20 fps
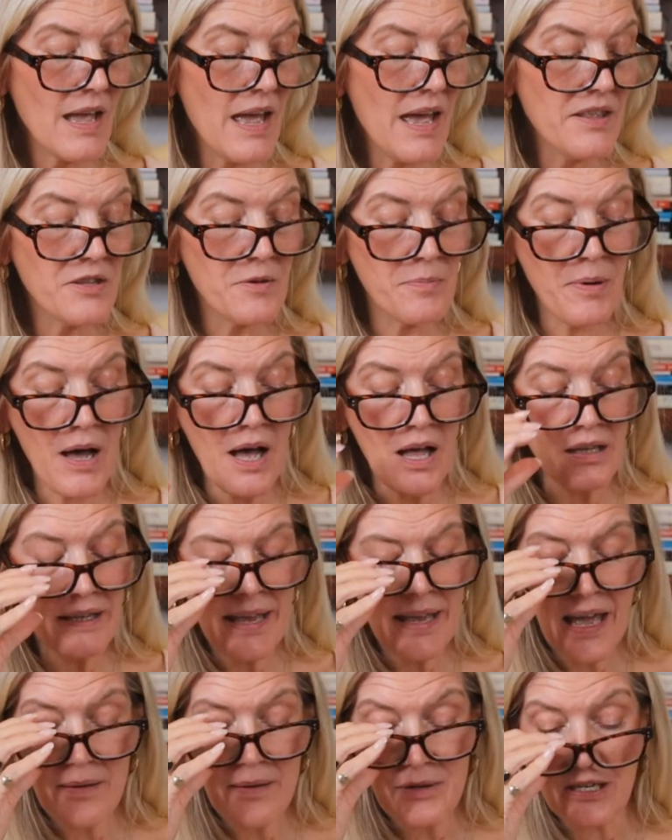And the
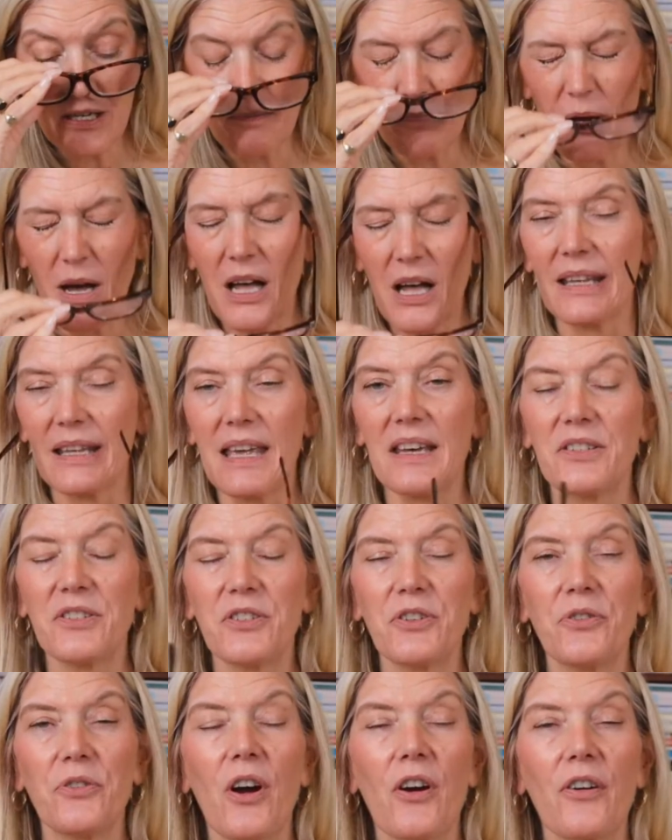polyamide and
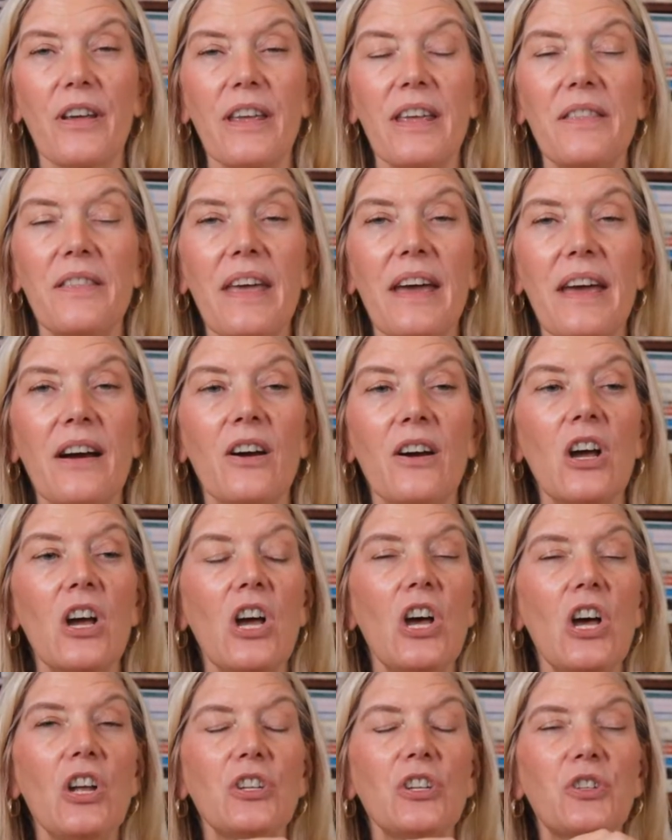polyester are in there
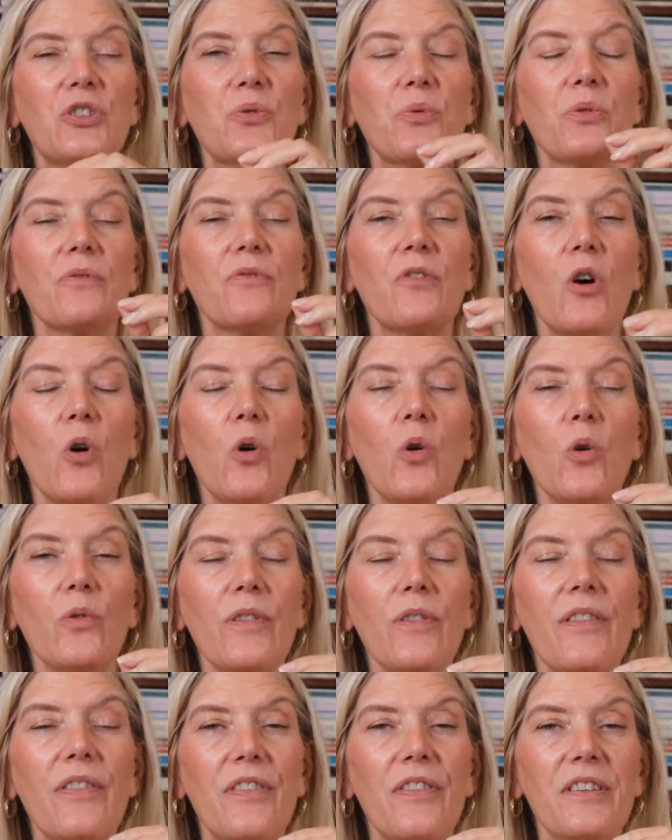to sort of hold
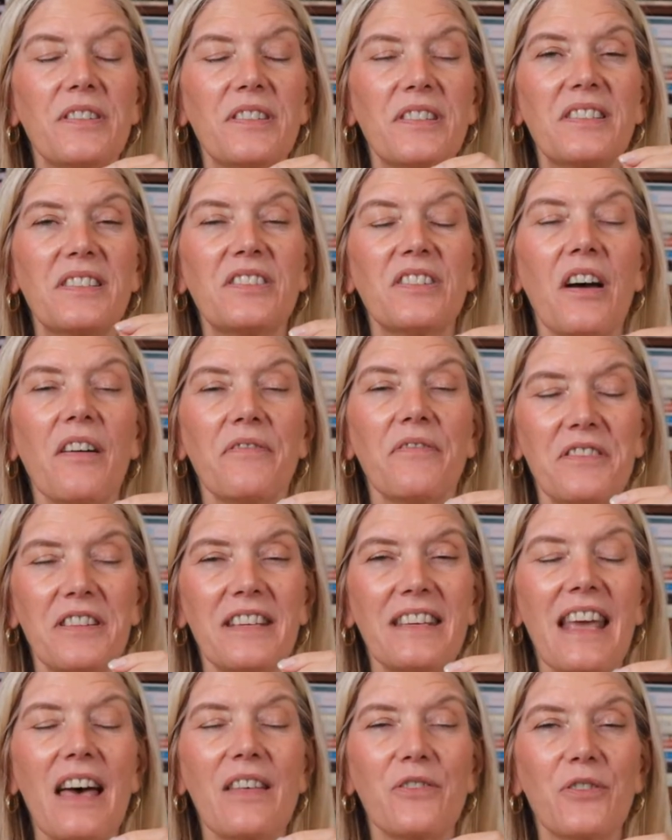this stuff
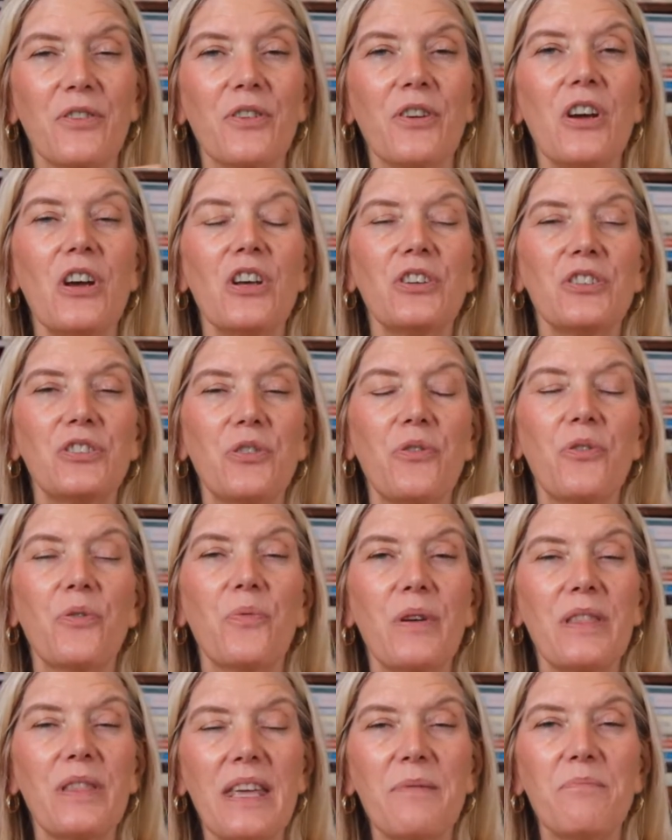together so that
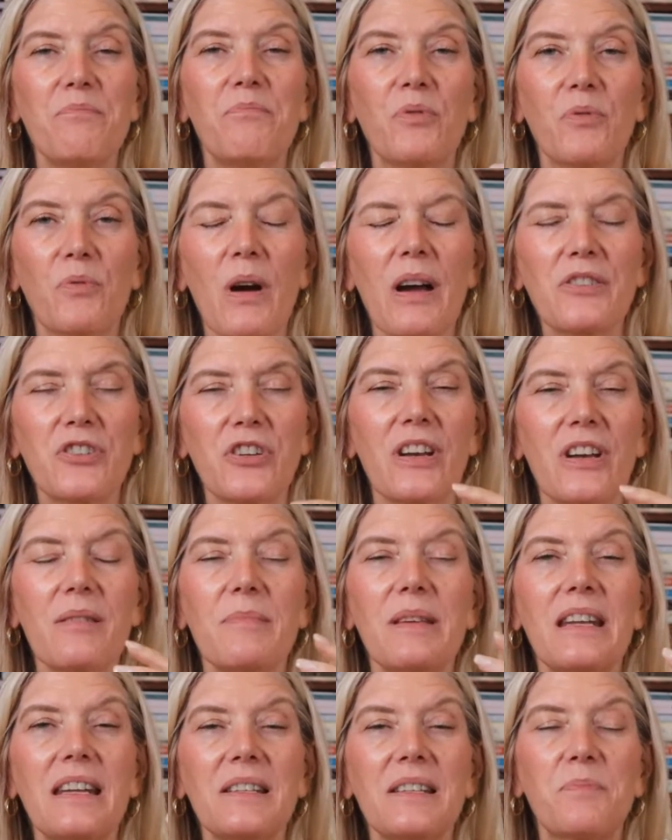when they brush it, I
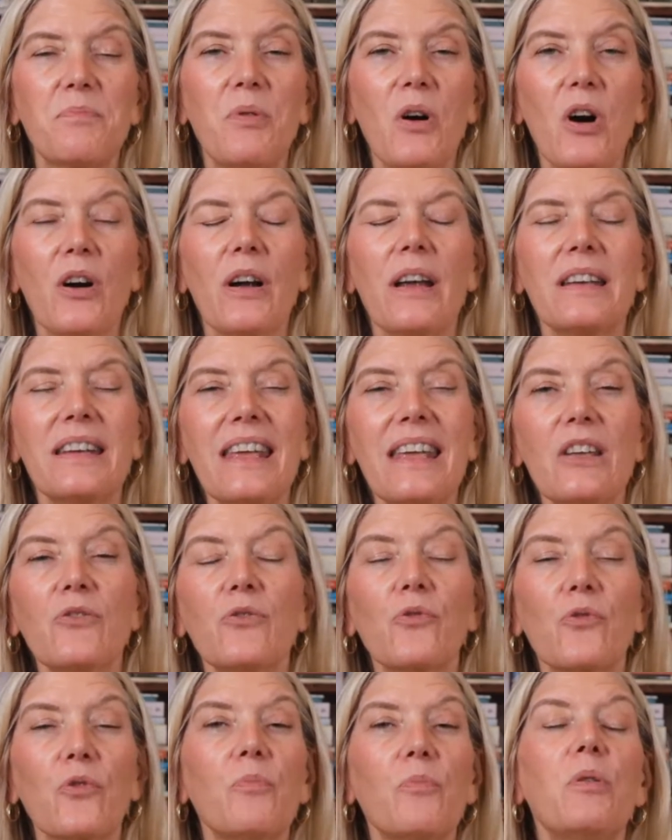mean, it's an
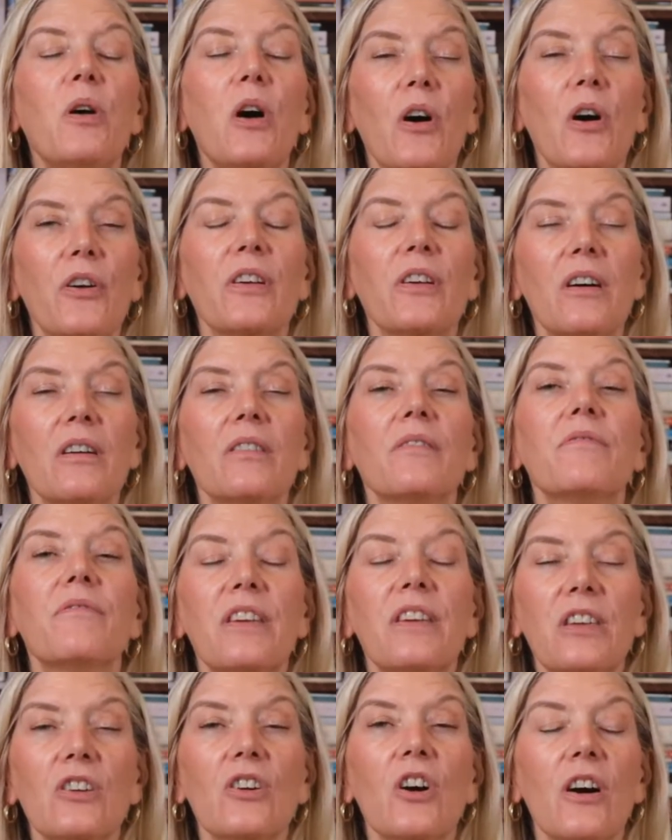integral part of
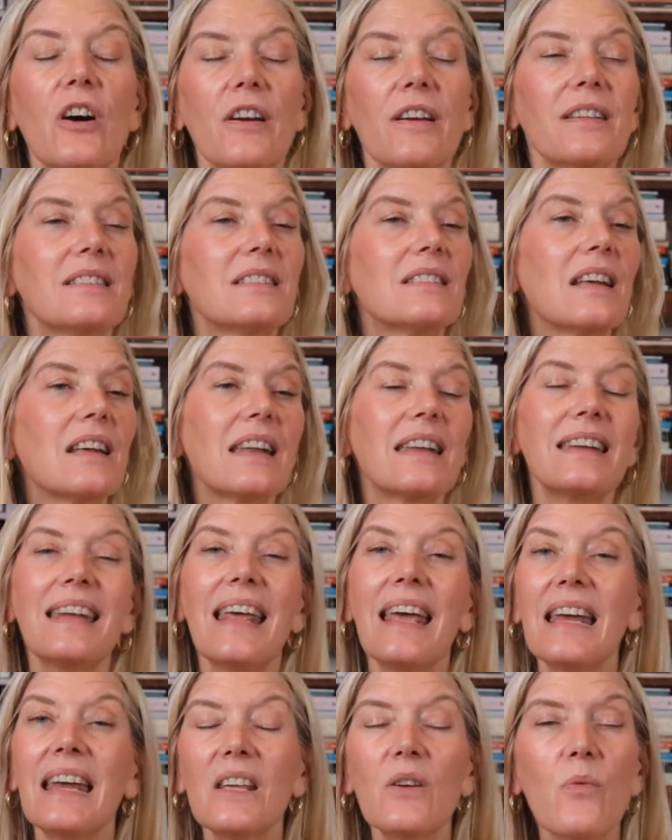the yarn. It's not in
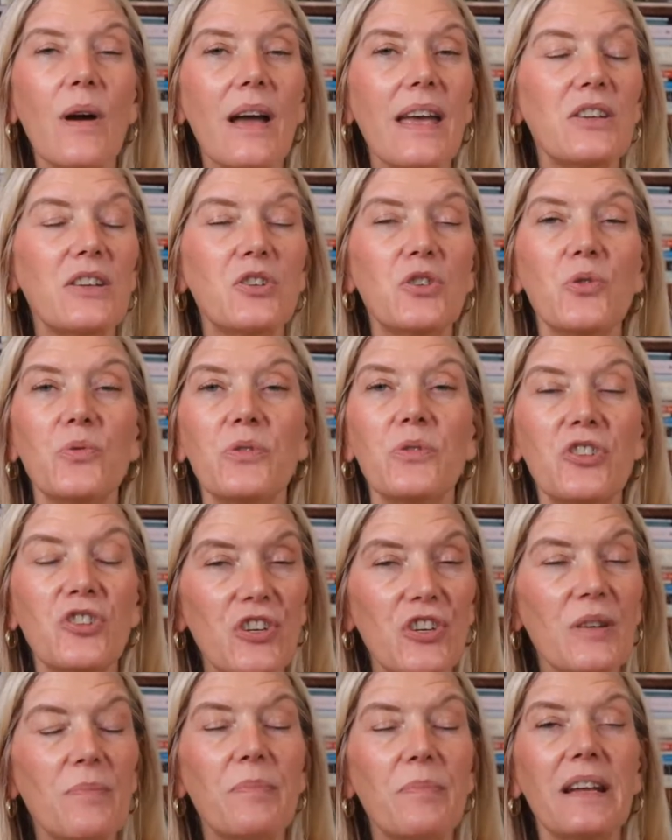any way to
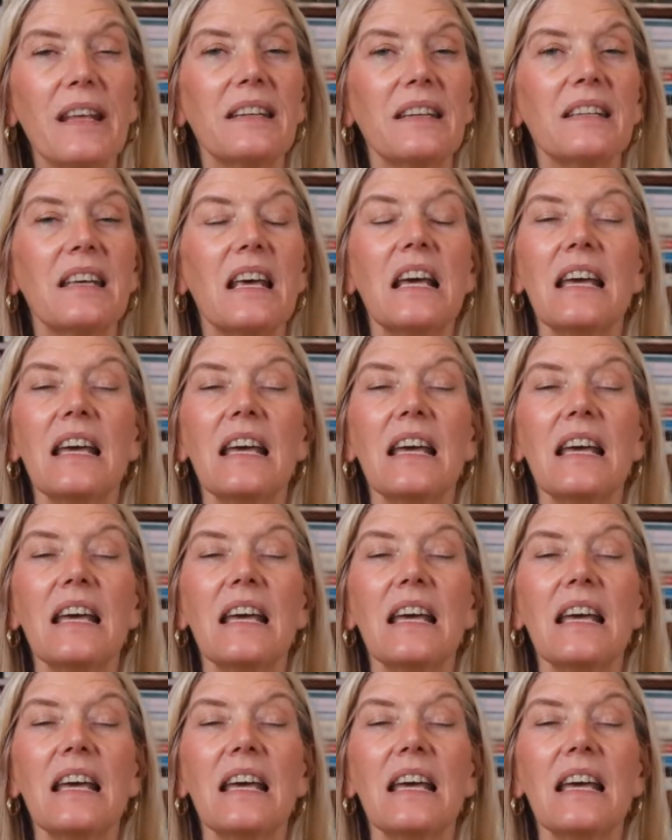cheapen it.